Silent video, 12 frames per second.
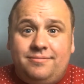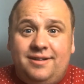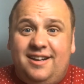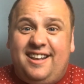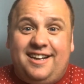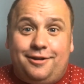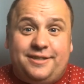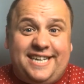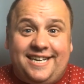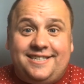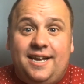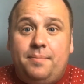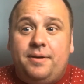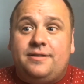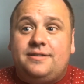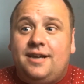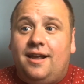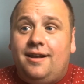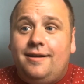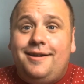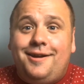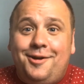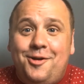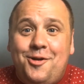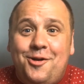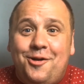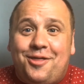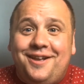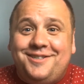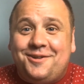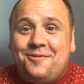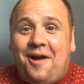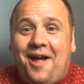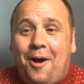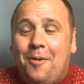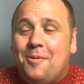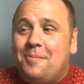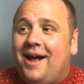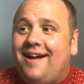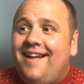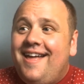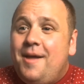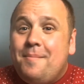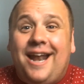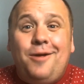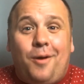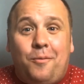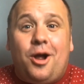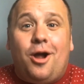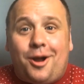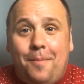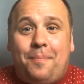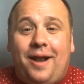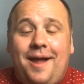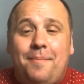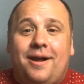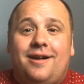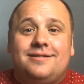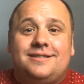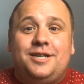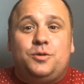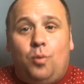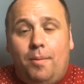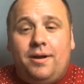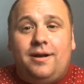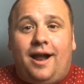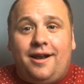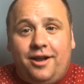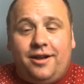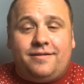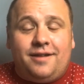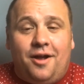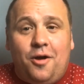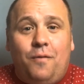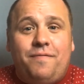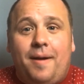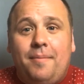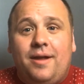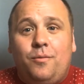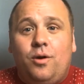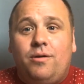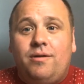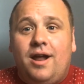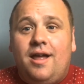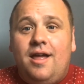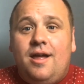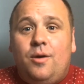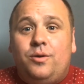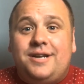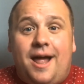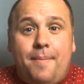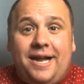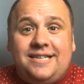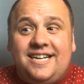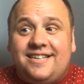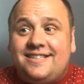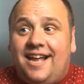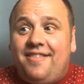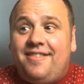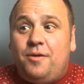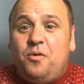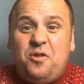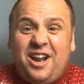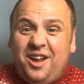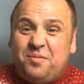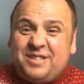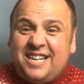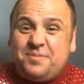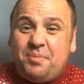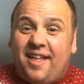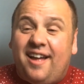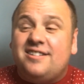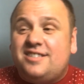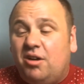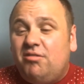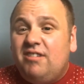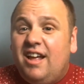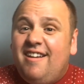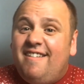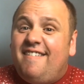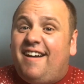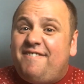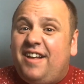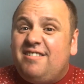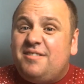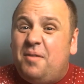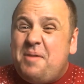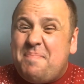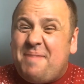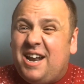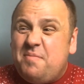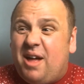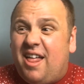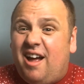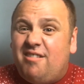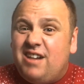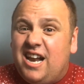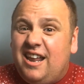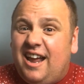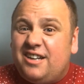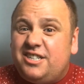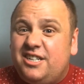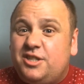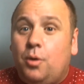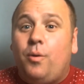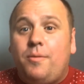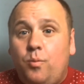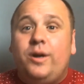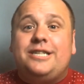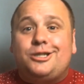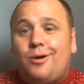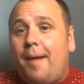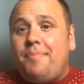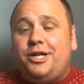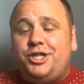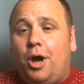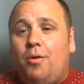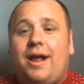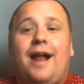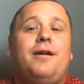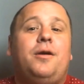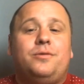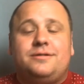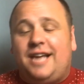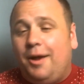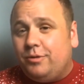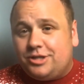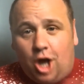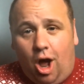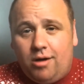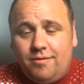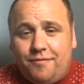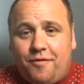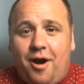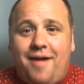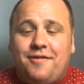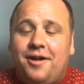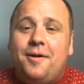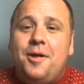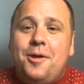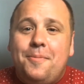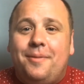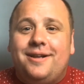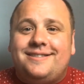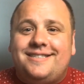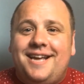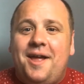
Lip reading: little titter, but nothing to write home about. But anyway, we got a complaint because this woman and her whole family were diabetics, and they were really upset about that. So I felt a bit bad about that, really, actually. So we scrapped the joke, and it was gone forever. But